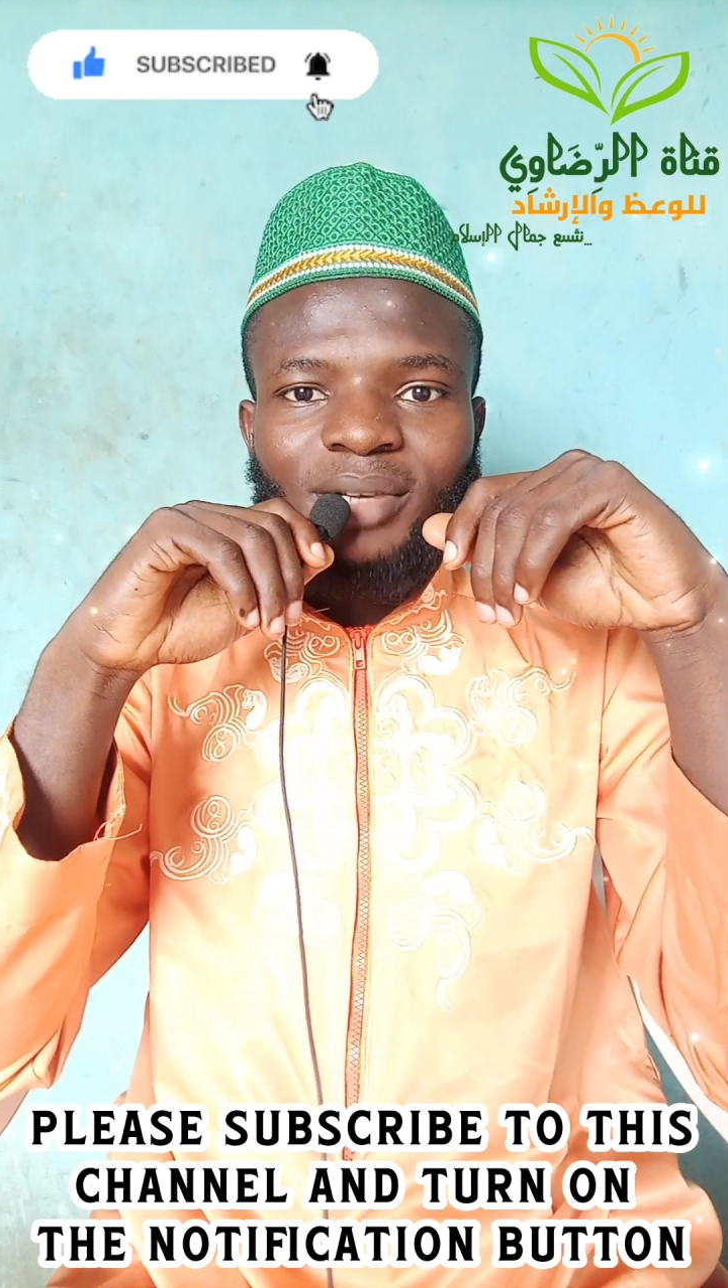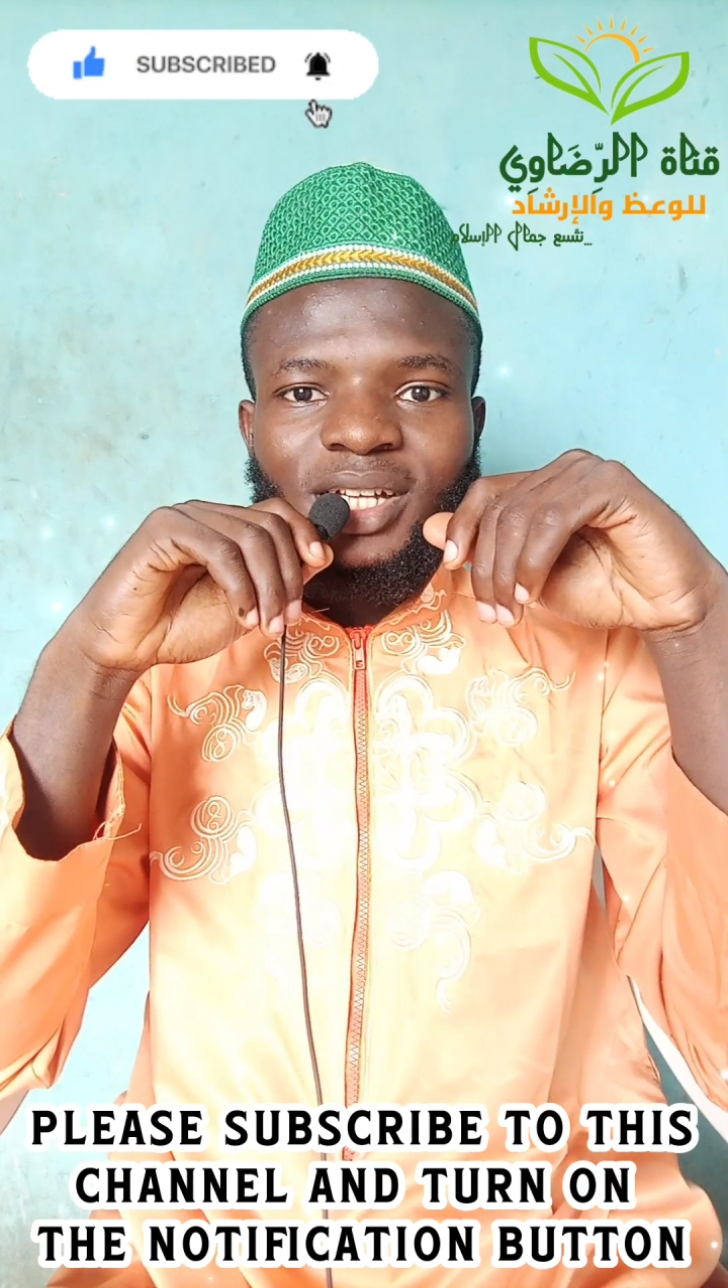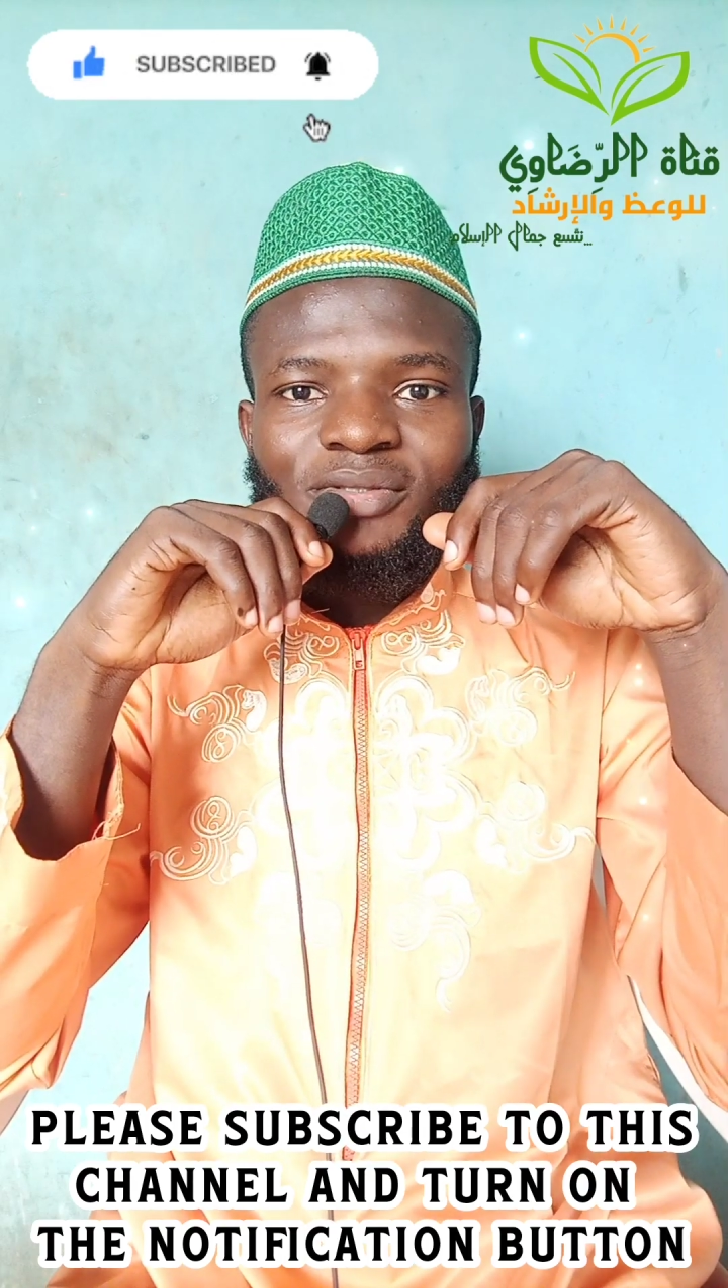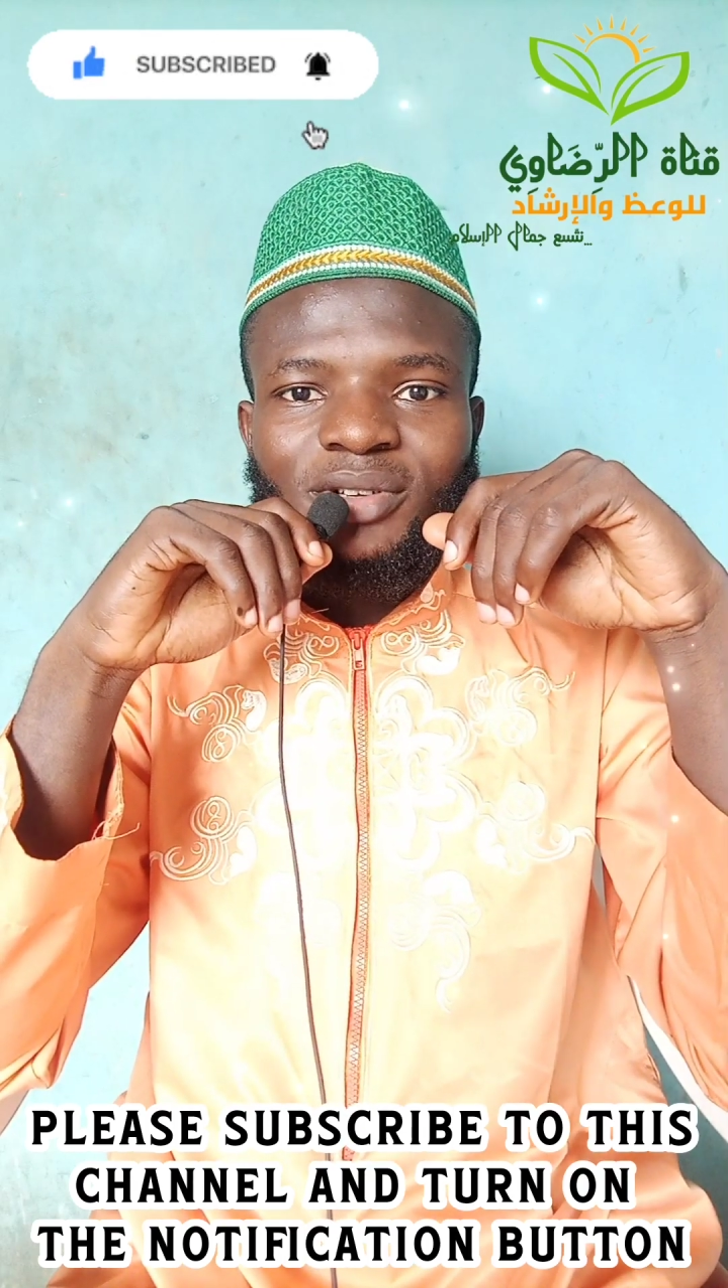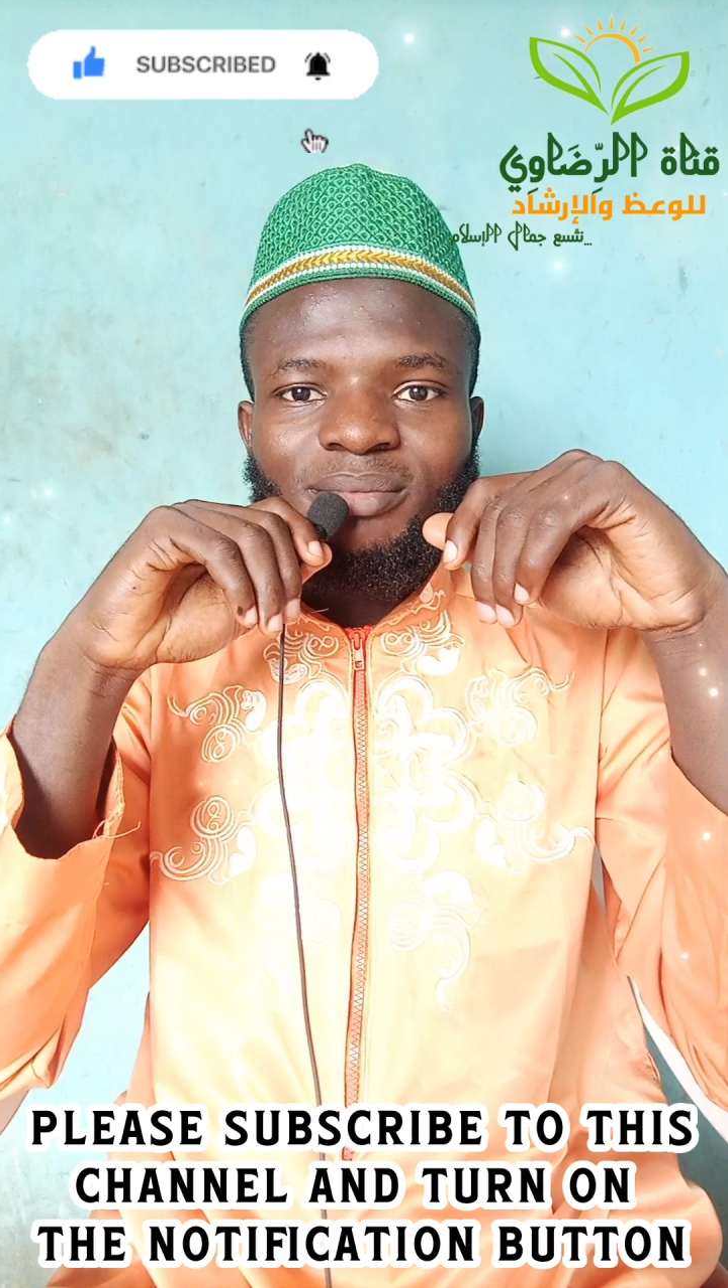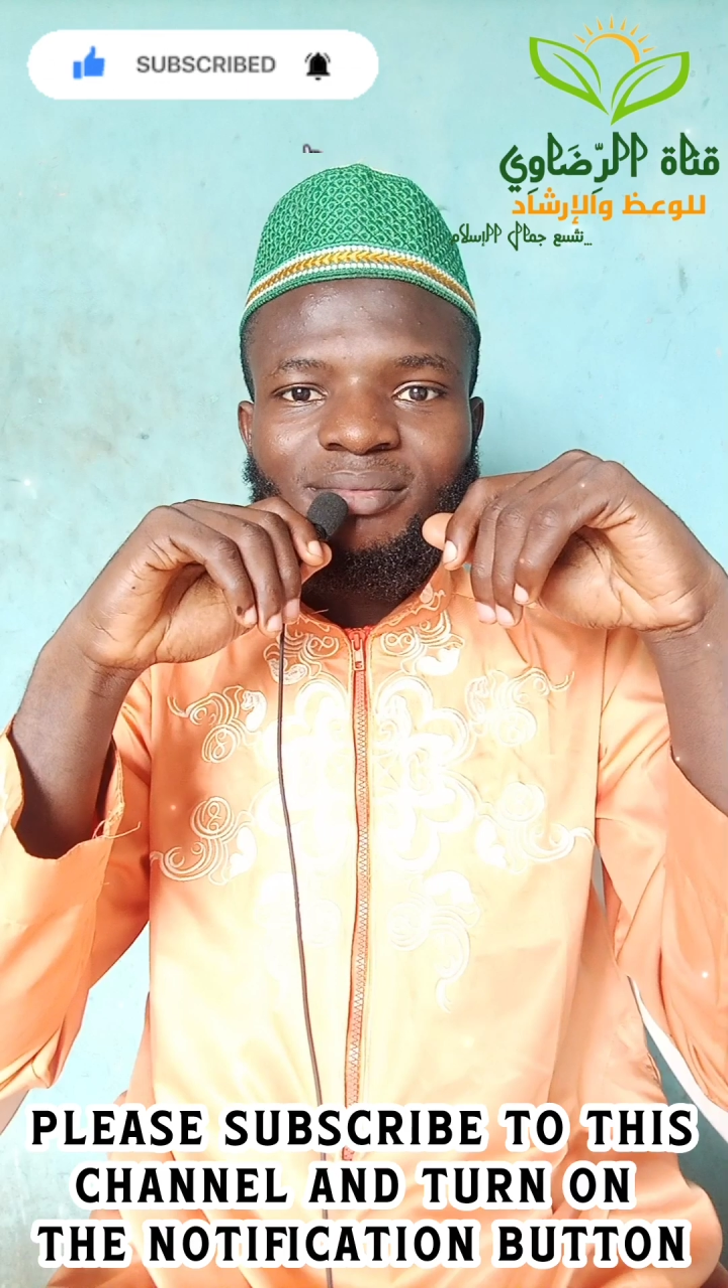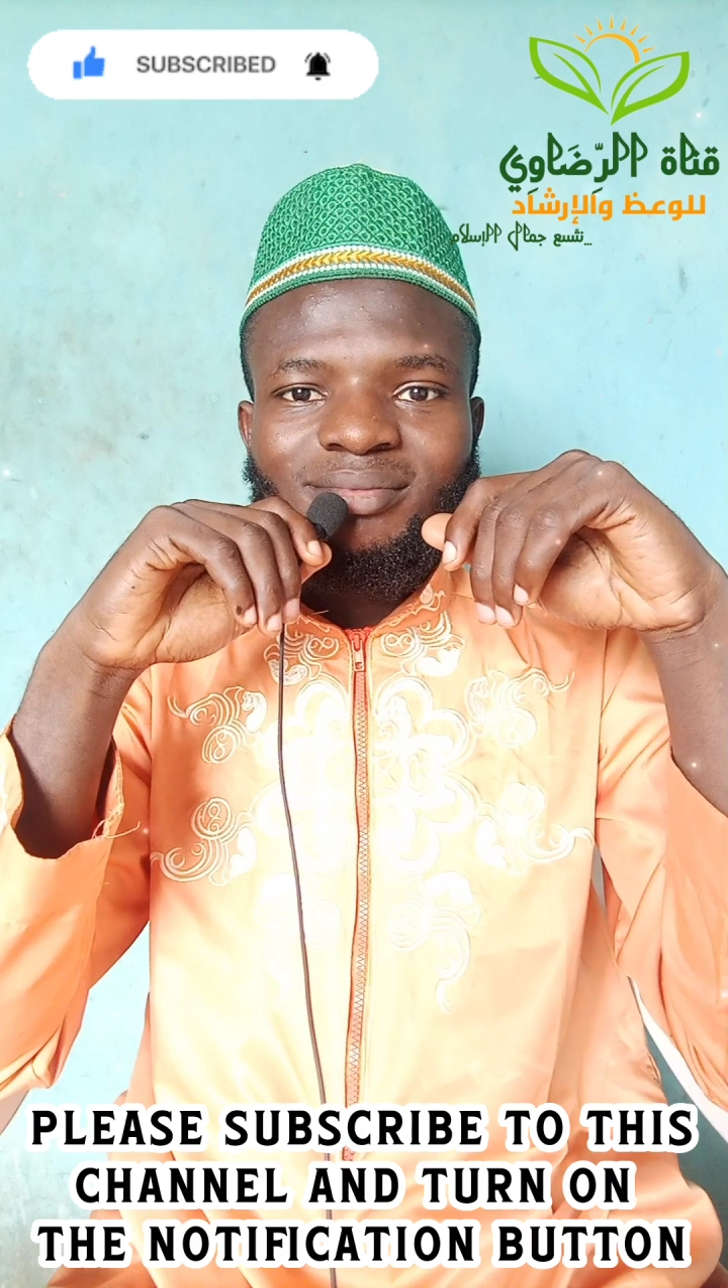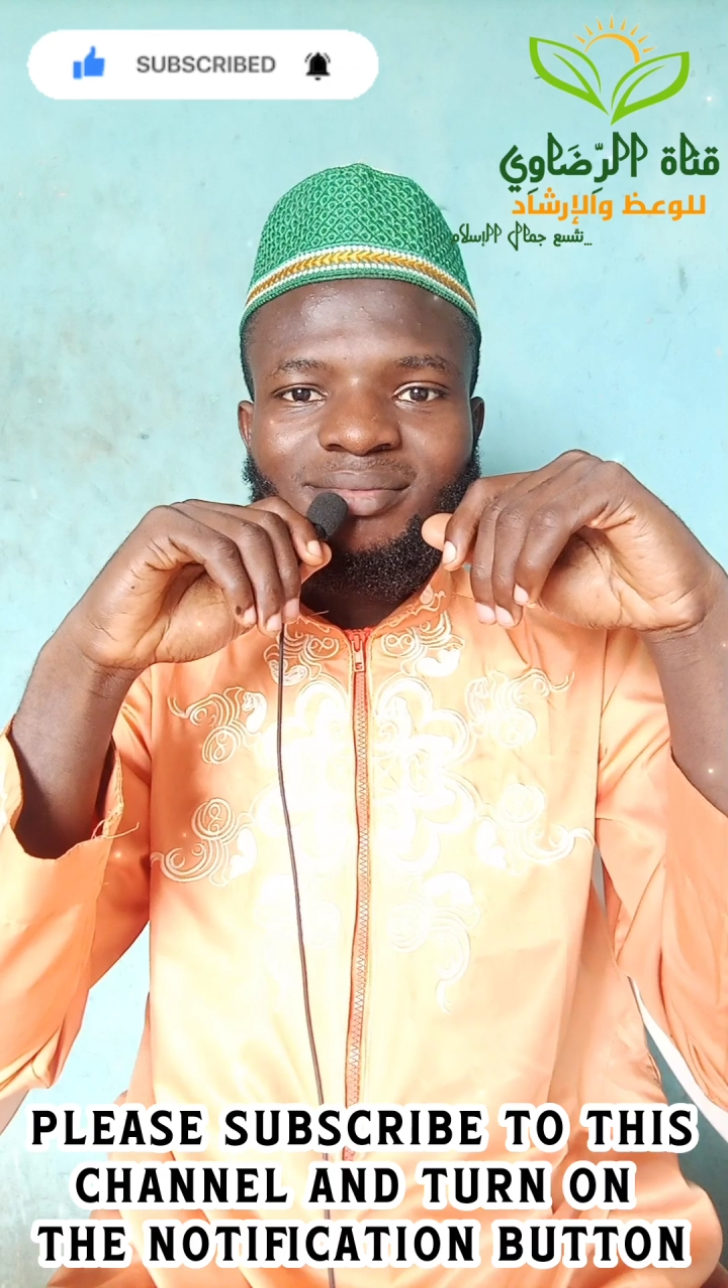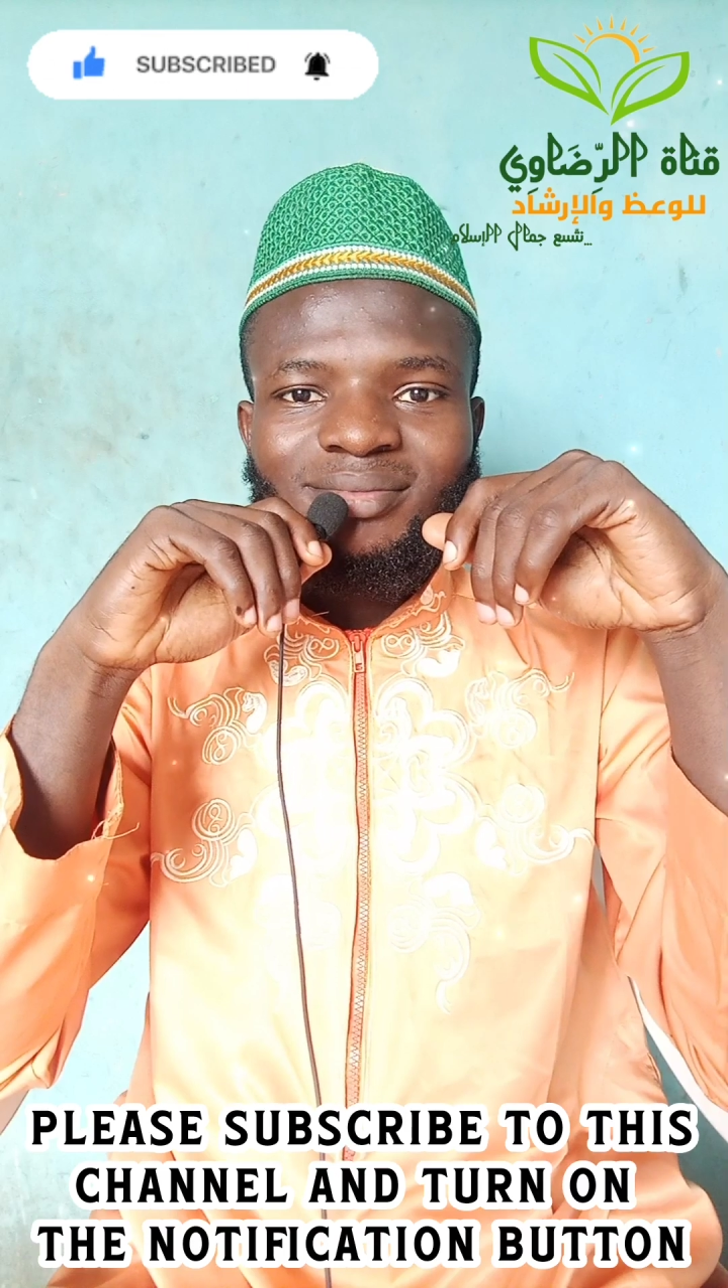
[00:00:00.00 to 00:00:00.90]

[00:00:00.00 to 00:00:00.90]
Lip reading: platforms